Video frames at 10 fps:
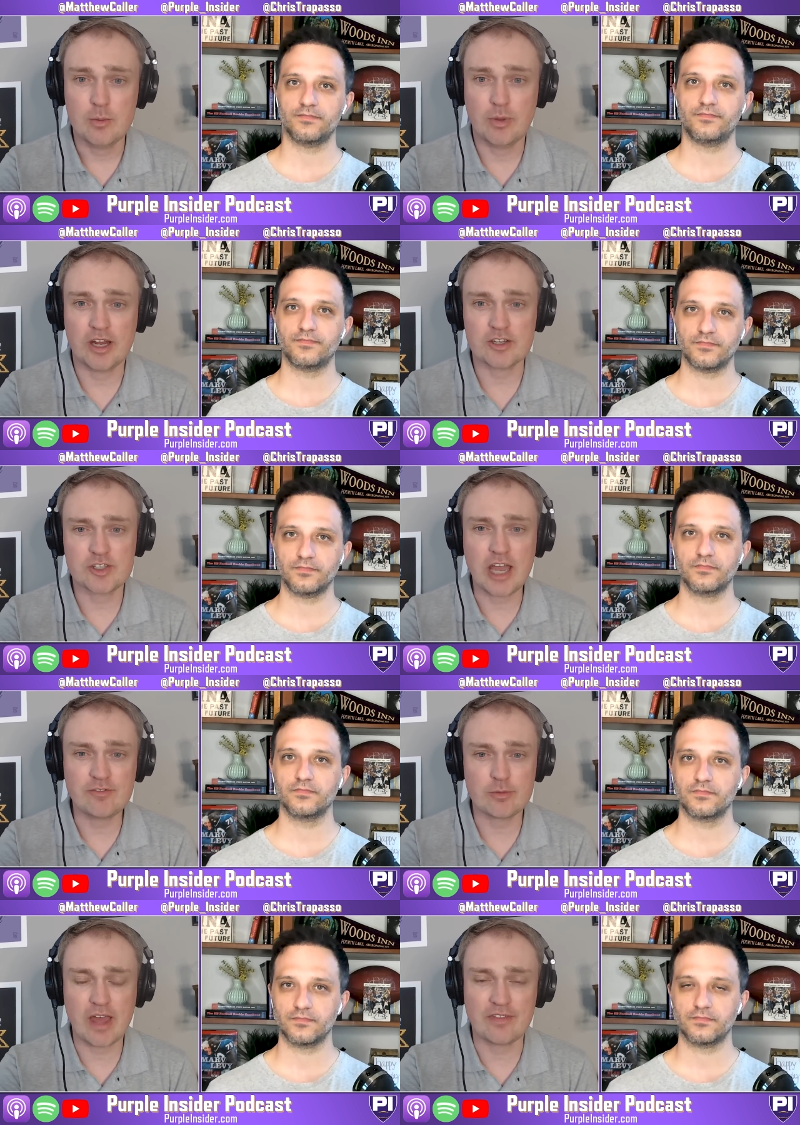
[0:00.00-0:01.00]
Speaker 1: But aside
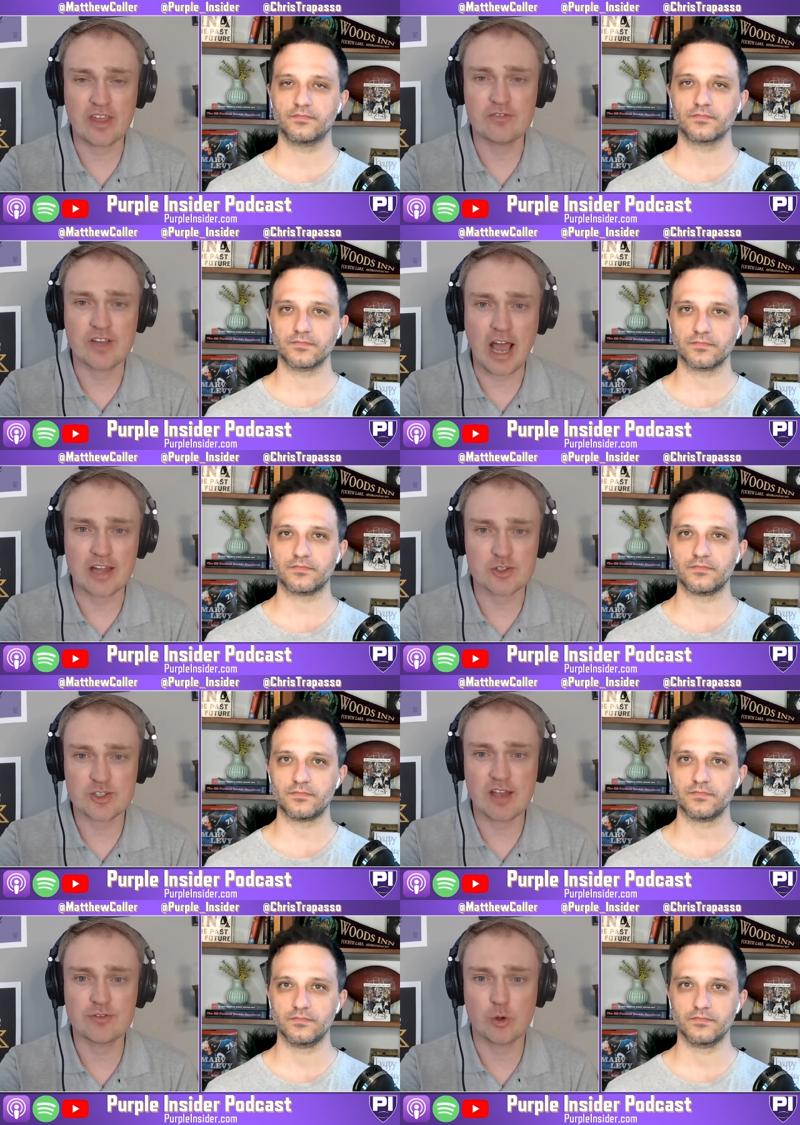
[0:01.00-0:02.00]
from that, they've got
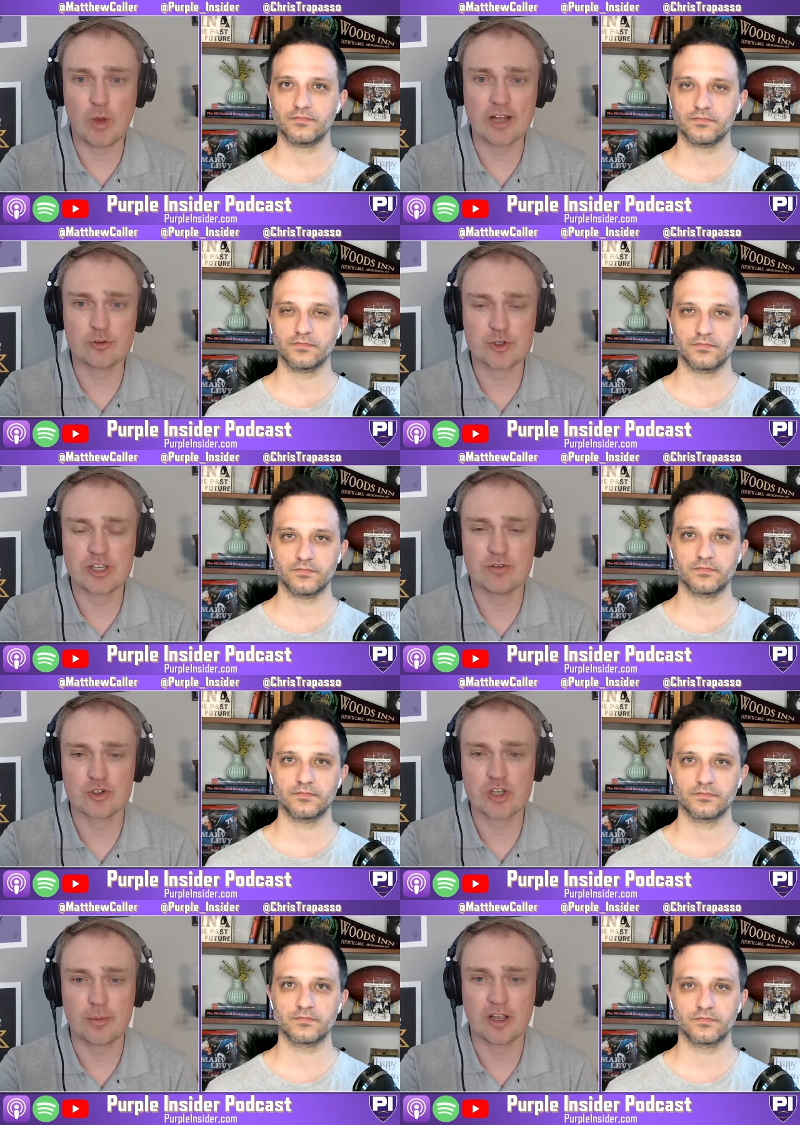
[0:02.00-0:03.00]
several wide
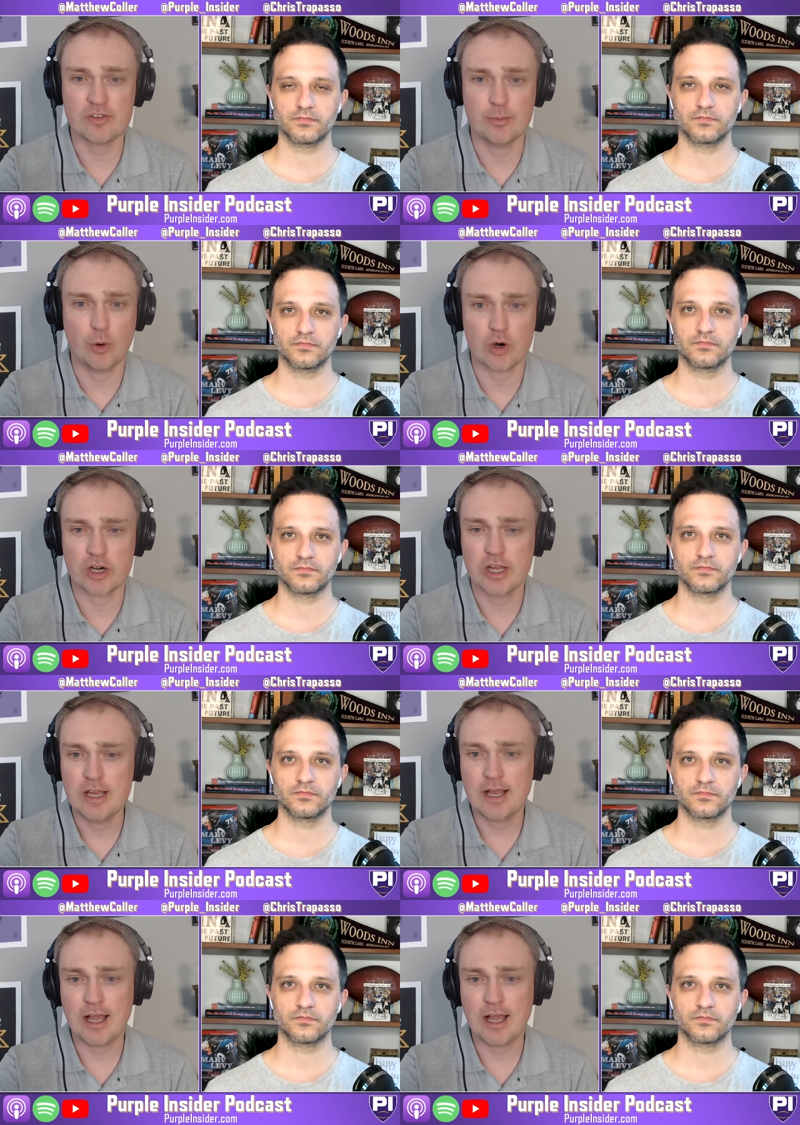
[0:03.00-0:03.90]
receivers coming off the board.